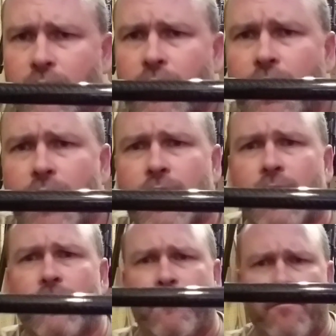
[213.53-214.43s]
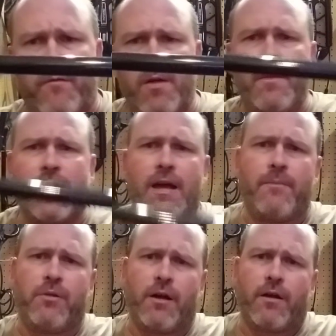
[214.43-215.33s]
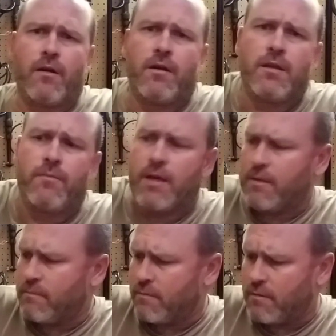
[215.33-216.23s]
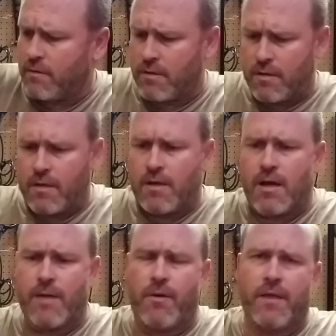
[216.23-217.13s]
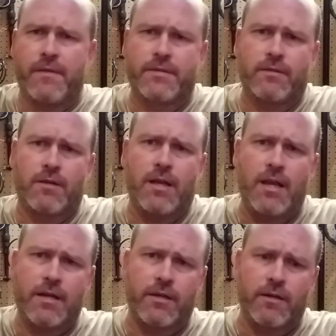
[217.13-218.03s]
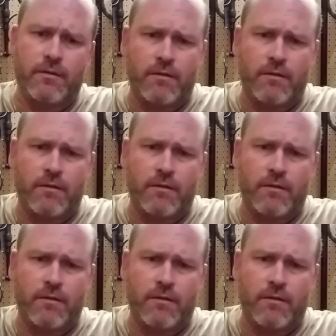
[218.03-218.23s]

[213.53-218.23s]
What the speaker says: and then from that guy Plugger on eBay, I bought this little connector.